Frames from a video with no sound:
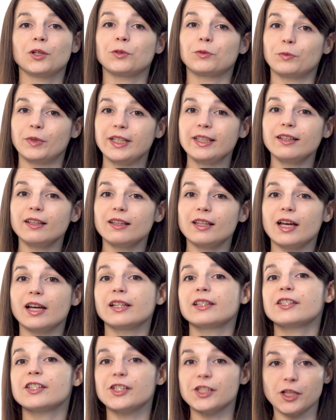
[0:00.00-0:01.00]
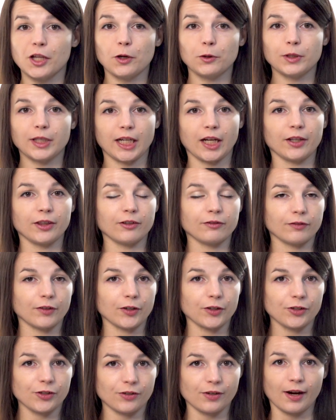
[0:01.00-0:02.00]
Read the lines slowly on the
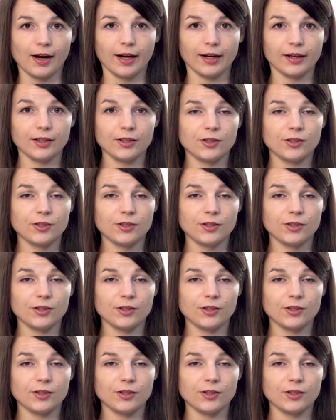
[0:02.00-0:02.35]
first try,